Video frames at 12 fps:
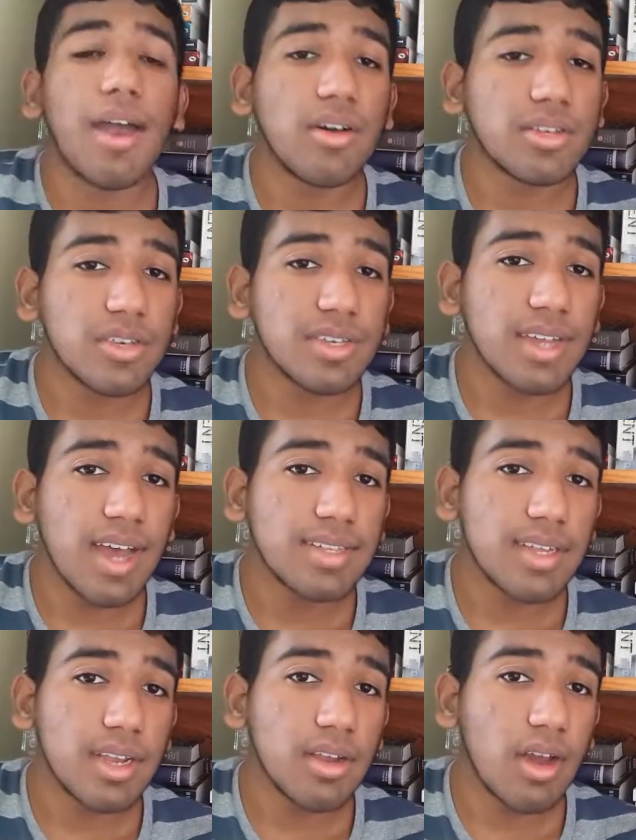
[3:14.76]
I also
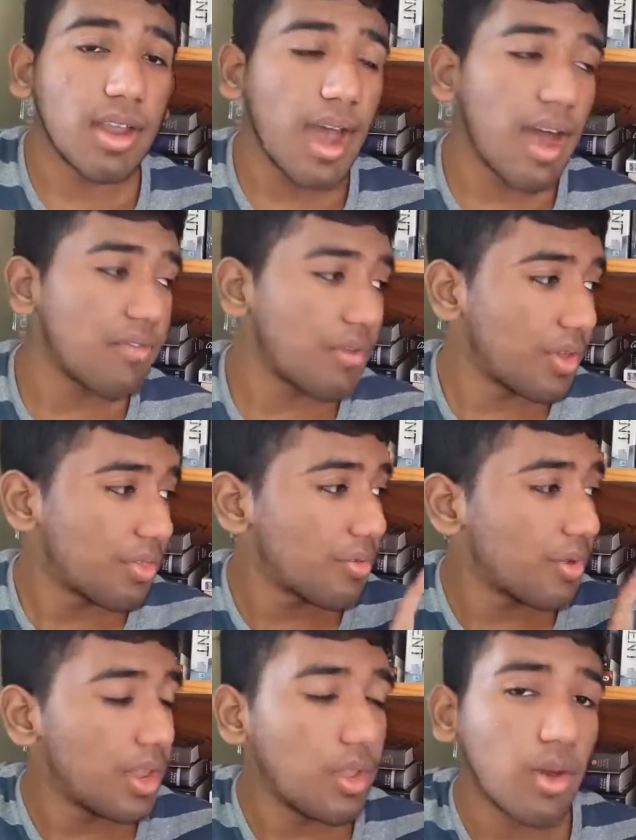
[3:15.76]
started and got halfway
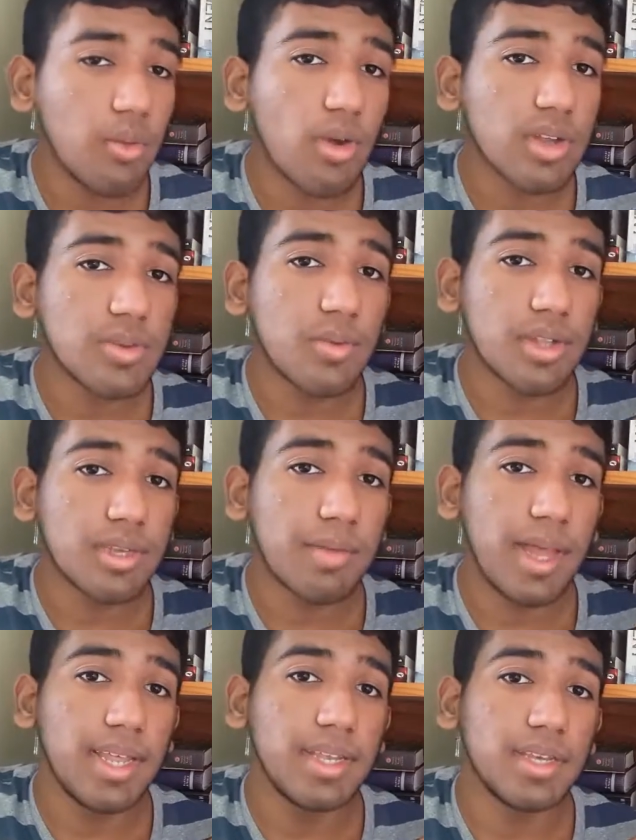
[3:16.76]
through A Long Walk to Water
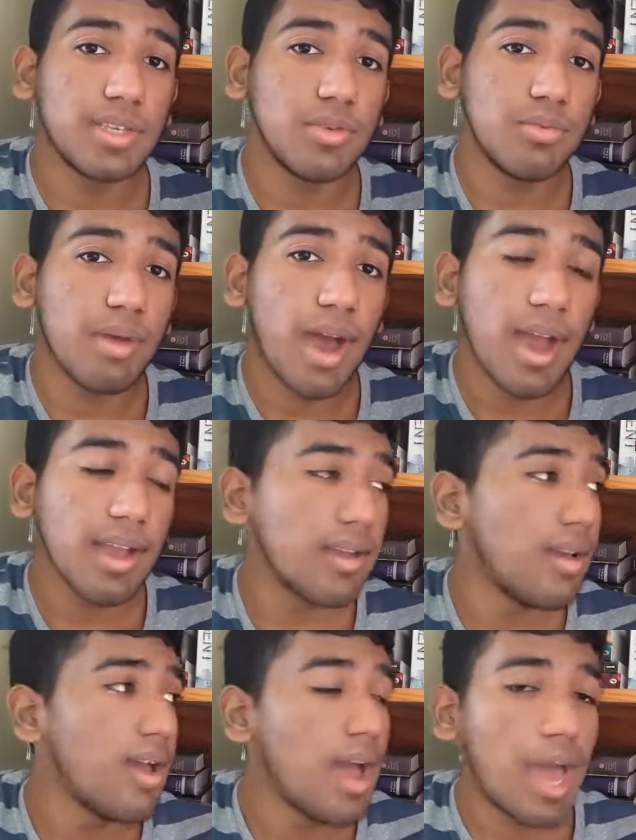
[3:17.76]
by Linda Sue Park.